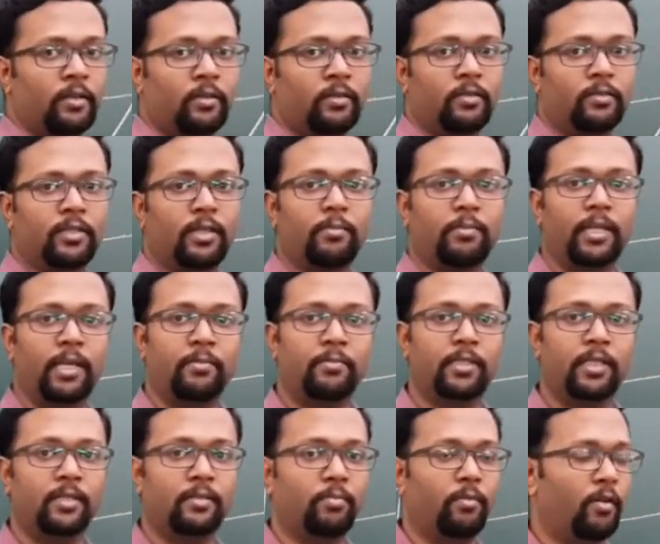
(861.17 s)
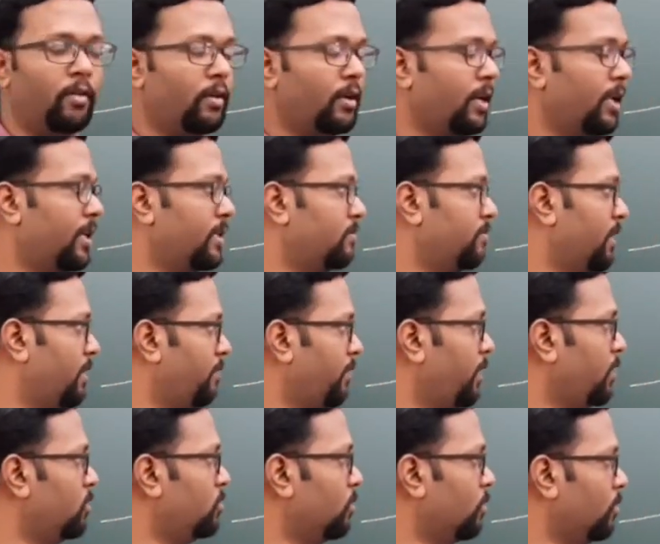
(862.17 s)
So sometimes in small class when we
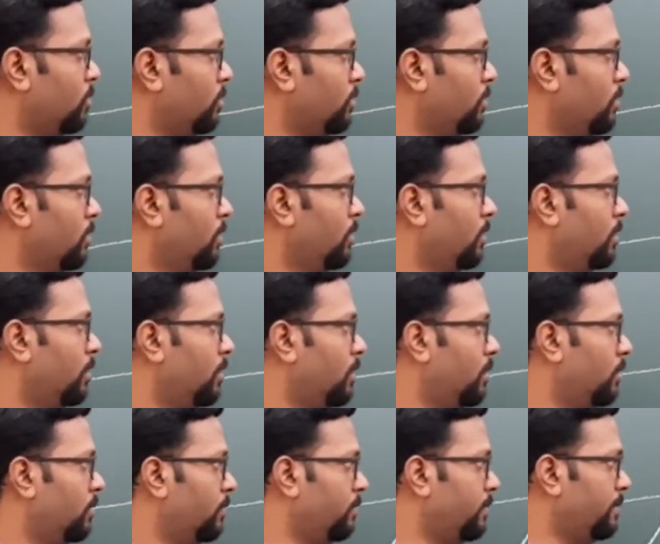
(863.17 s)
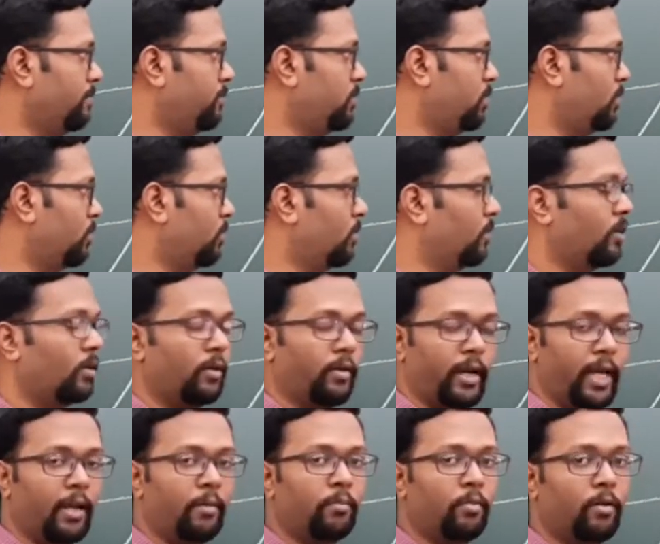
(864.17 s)
draw VIBGYOR or
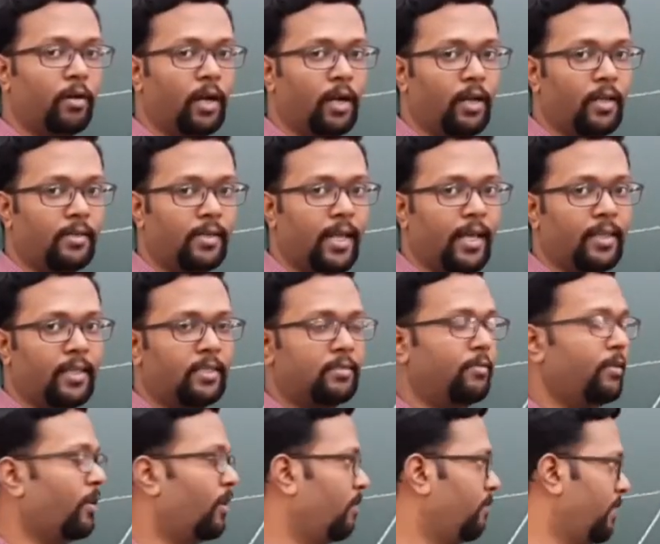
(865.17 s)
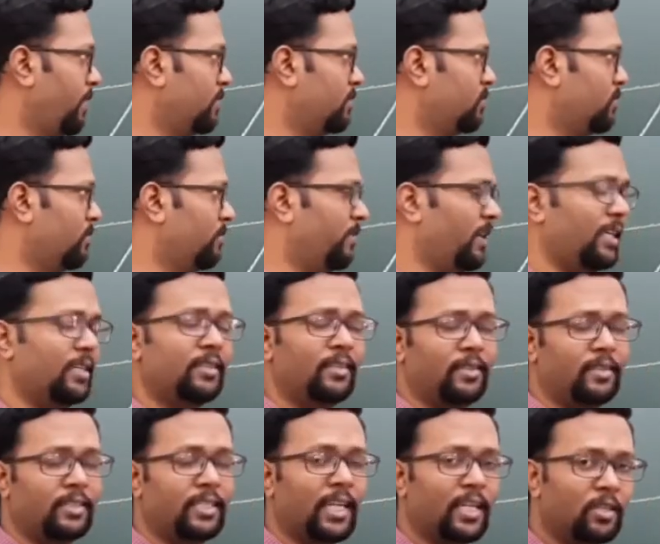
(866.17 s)
rainbow colors like this, we
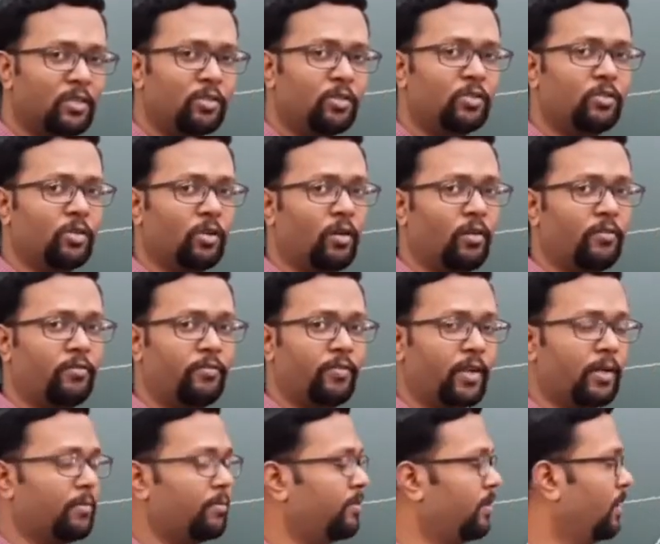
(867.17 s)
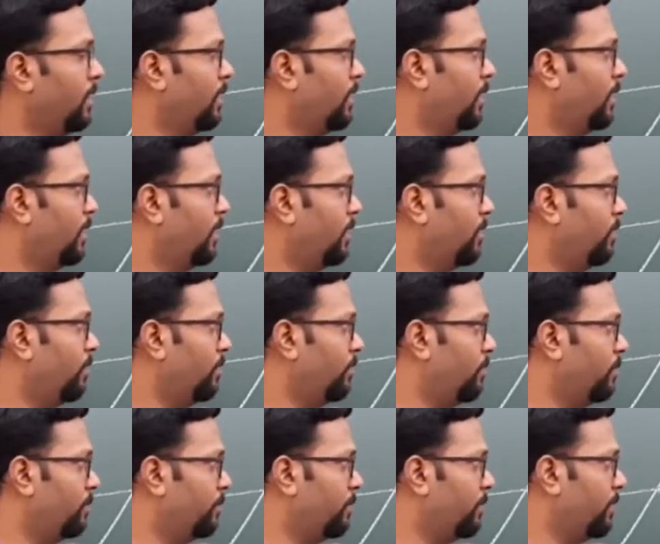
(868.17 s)
tend to draw from
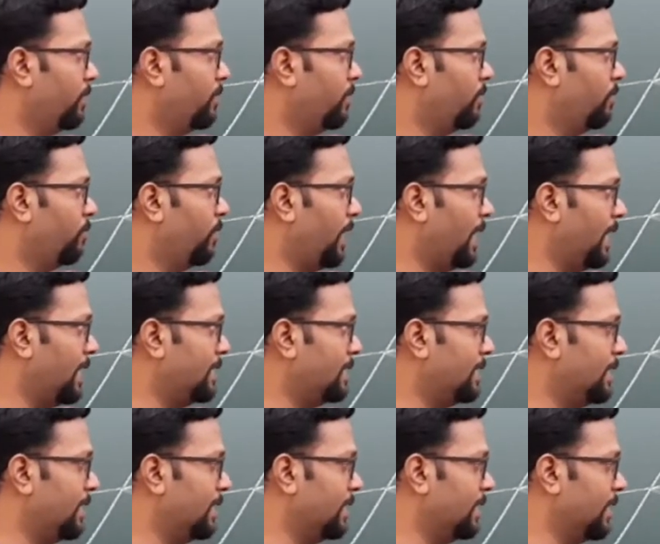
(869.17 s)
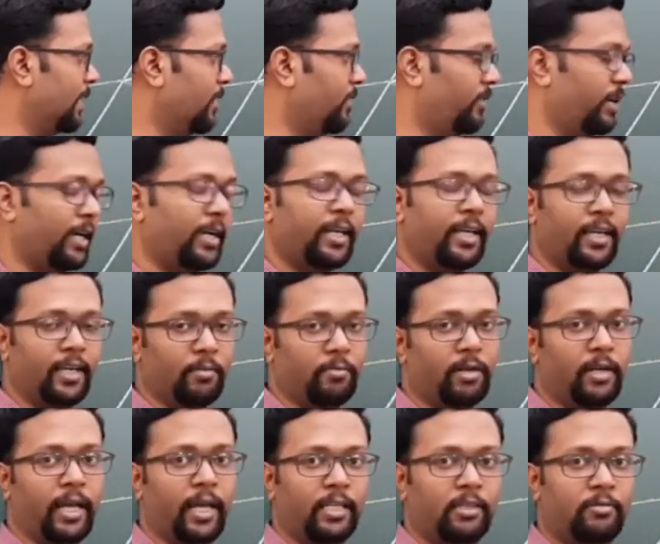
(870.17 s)
violet here and red here, but
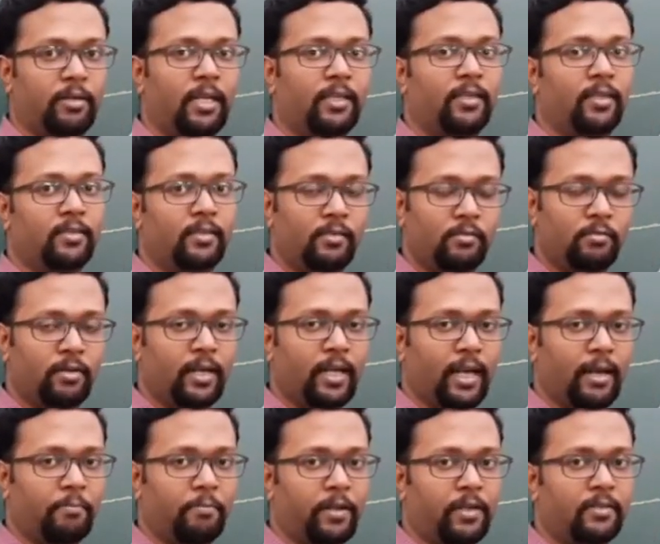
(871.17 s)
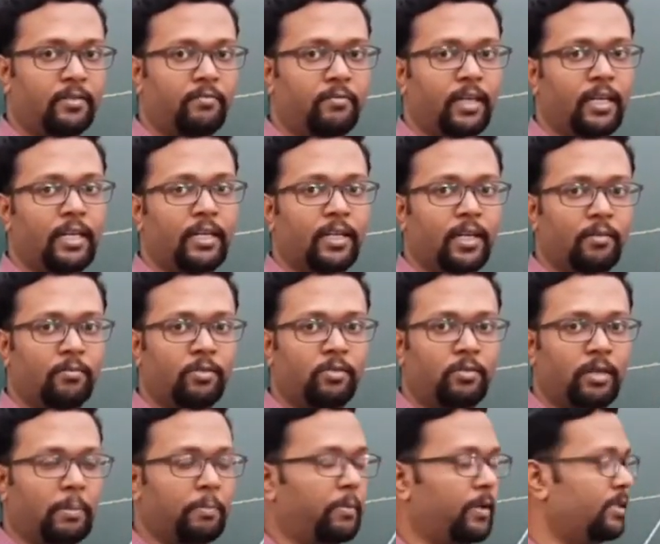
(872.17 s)
actually this is what happens when it comes
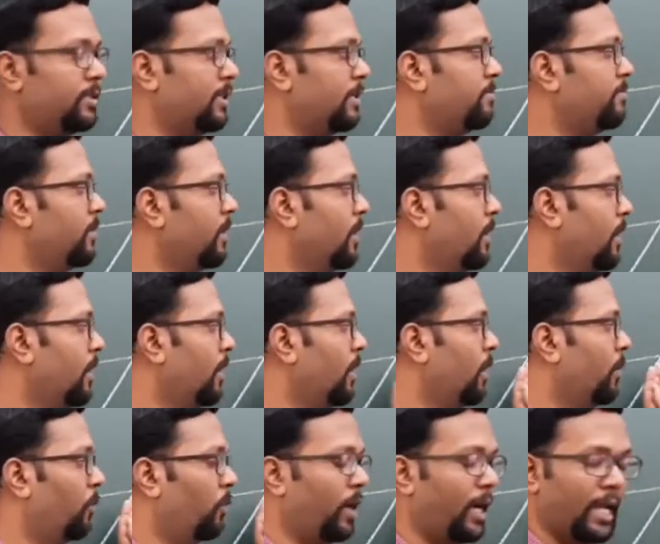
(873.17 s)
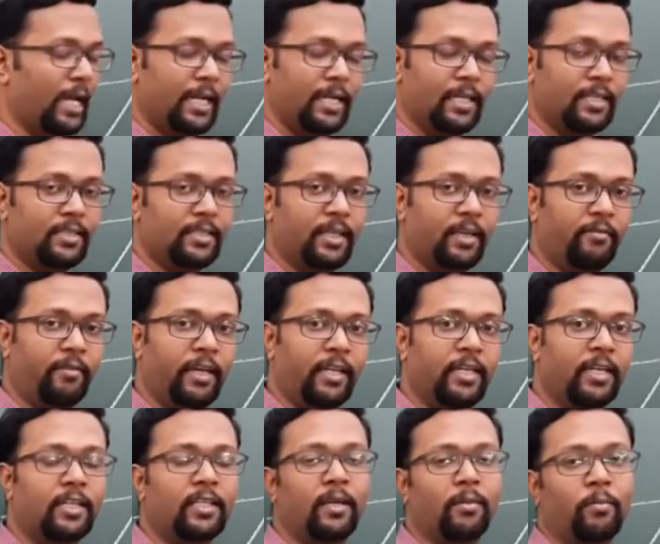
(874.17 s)
to a prism. Violet is
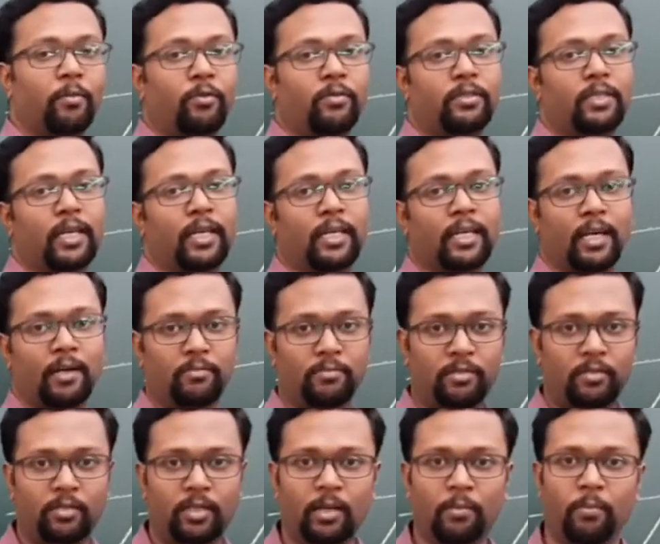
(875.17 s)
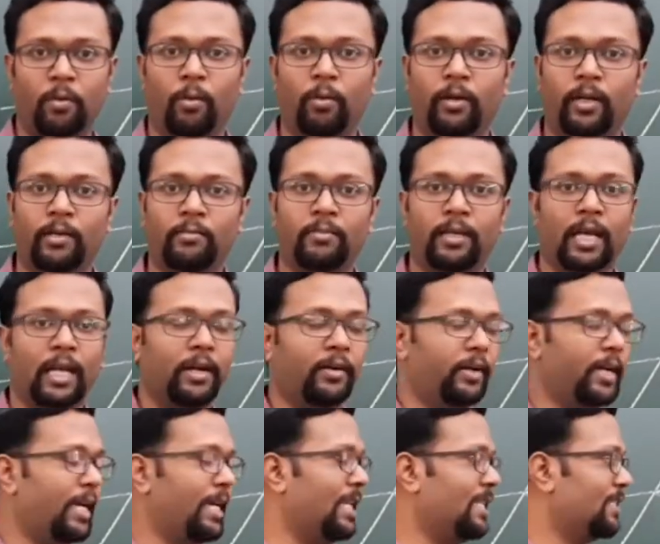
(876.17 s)
deviated the most and it comes to the bottom, and
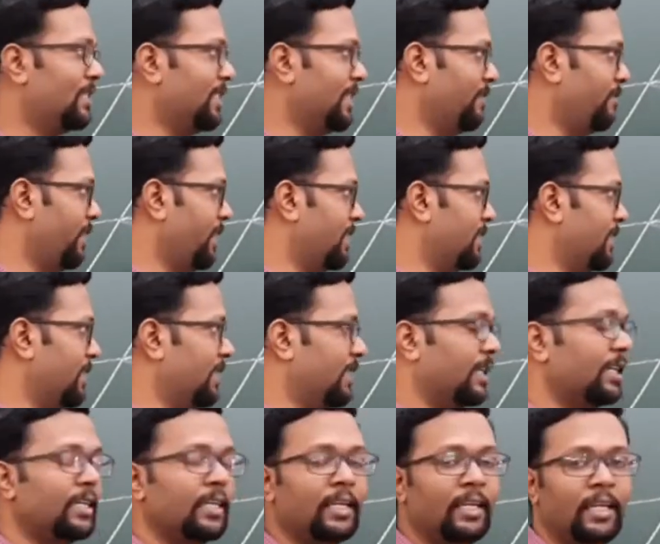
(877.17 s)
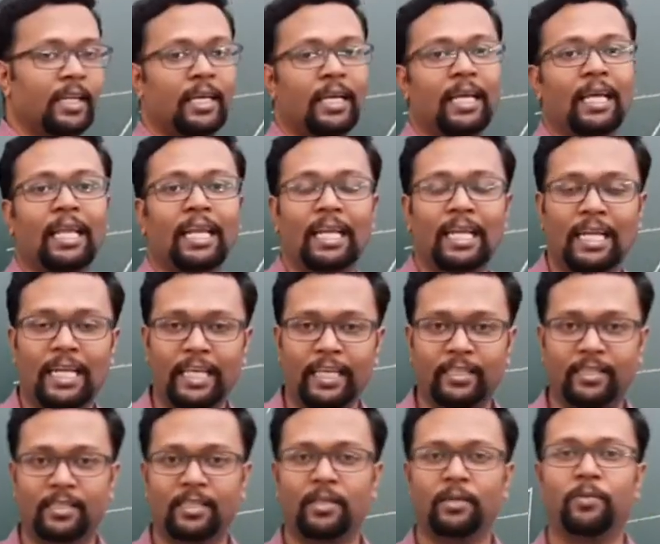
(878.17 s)
red is deviated the
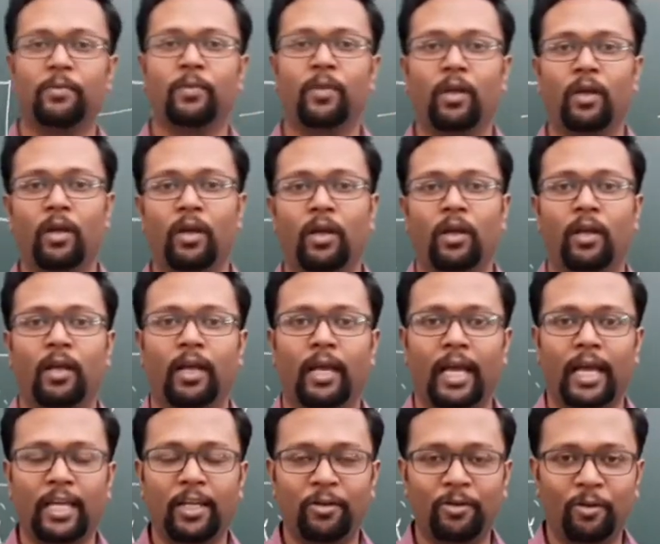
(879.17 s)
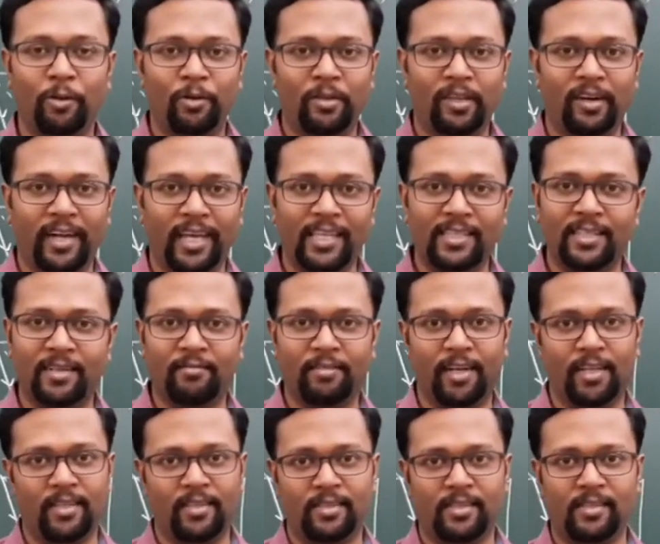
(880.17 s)
least. And you know the reason why
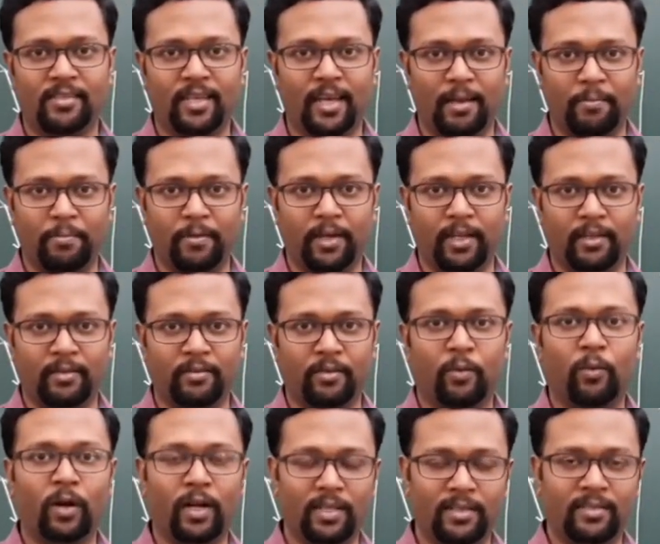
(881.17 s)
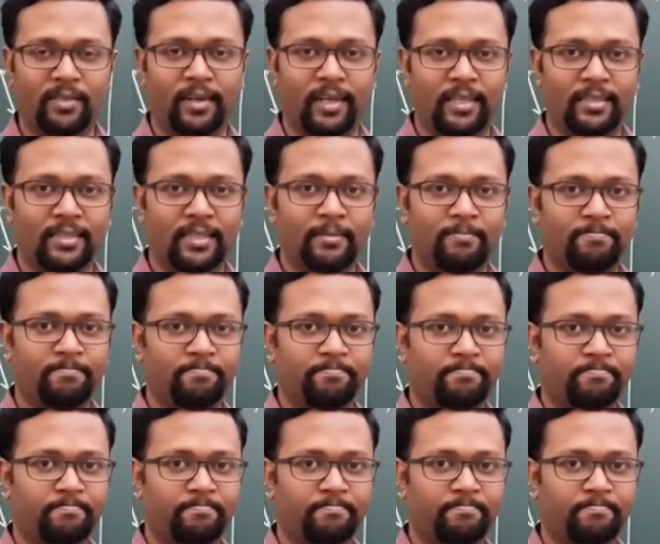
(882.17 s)
this is happening. What is the reason?